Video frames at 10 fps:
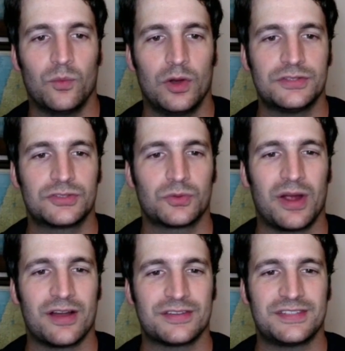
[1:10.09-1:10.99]
1
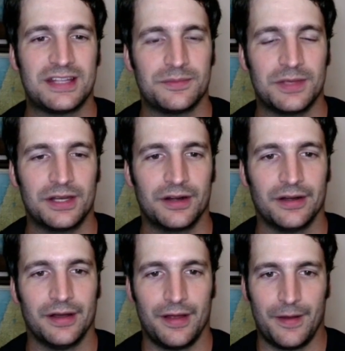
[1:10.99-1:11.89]
square centimeter
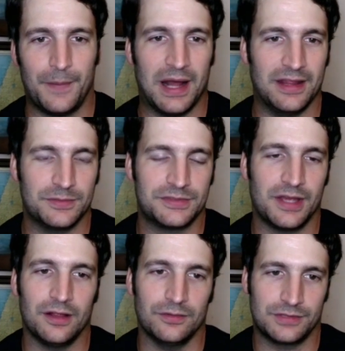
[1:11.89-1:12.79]
by
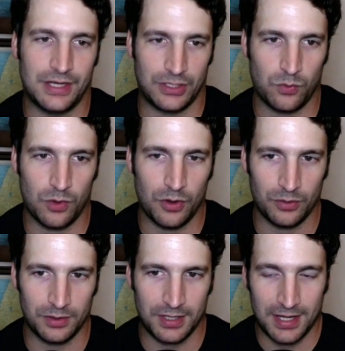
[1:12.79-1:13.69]
themselves, end quote.